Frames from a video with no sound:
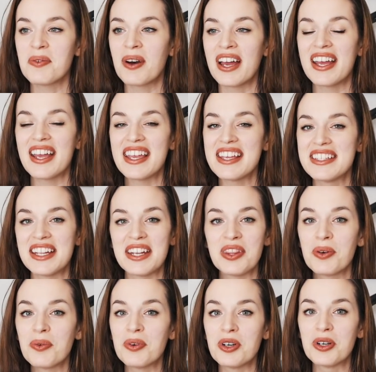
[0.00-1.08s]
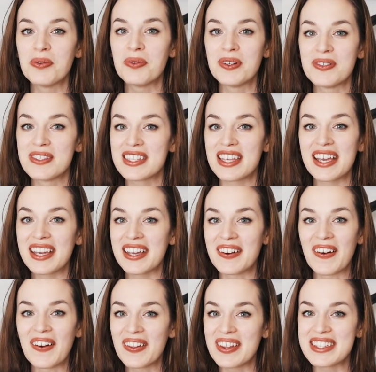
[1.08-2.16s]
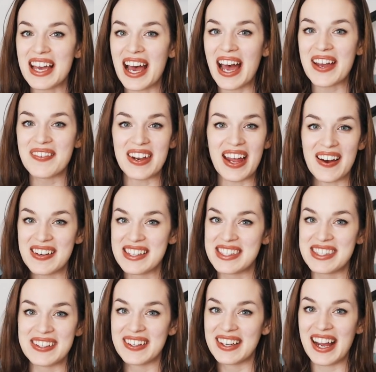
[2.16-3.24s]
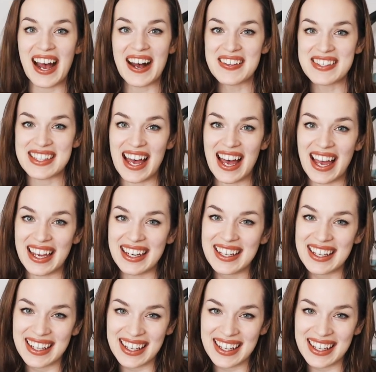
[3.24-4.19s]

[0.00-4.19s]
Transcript: what he did in the womb. He was kicking all the time, and now he's doing it outside.